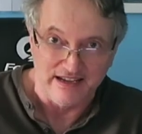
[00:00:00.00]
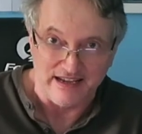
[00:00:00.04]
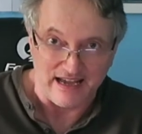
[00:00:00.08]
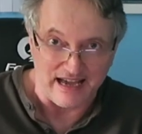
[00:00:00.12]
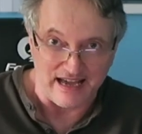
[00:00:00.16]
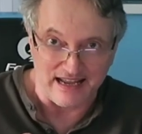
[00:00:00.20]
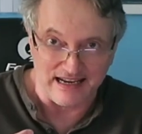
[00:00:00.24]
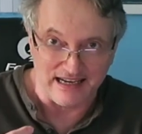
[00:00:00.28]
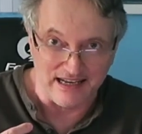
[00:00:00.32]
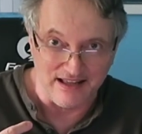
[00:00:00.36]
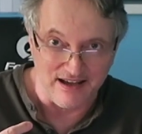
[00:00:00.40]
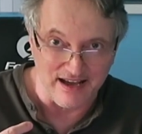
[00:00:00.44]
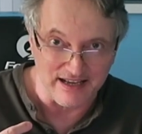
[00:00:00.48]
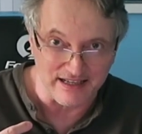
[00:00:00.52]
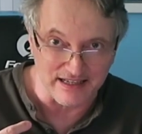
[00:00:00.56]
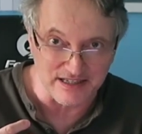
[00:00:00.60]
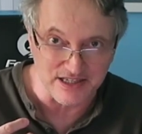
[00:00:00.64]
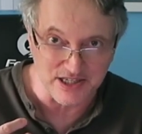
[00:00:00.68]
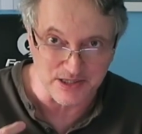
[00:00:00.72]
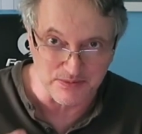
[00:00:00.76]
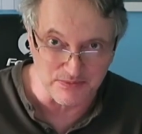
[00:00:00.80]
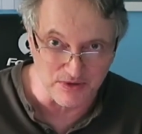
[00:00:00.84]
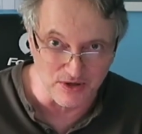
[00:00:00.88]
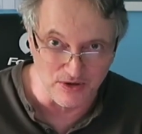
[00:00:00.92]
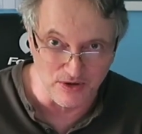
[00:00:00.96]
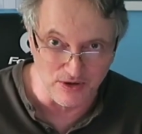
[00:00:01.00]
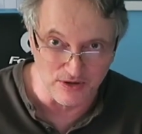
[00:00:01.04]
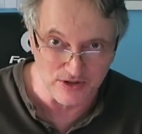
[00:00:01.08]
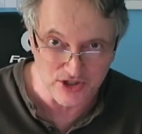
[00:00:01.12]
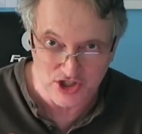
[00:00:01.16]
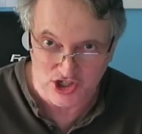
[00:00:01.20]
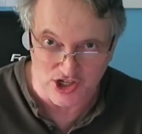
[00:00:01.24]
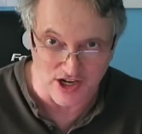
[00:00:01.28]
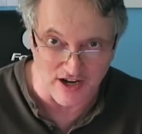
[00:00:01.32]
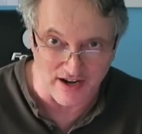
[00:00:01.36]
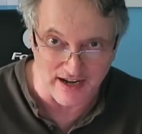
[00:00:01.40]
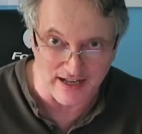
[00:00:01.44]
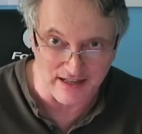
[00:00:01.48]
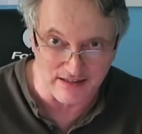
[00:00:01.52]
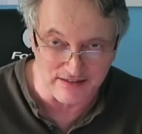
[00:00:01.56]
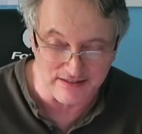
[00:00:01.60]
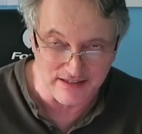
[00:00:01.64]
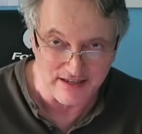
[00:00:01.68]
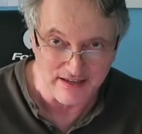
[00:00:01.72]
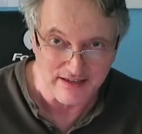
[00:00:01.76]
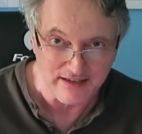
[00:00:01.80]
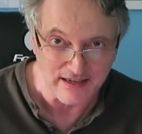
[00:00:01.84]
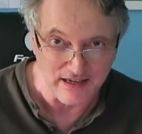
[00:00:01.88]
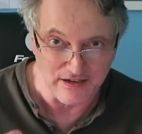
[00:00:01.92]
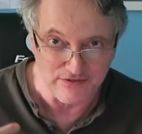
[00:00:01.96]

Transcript: And like a small child,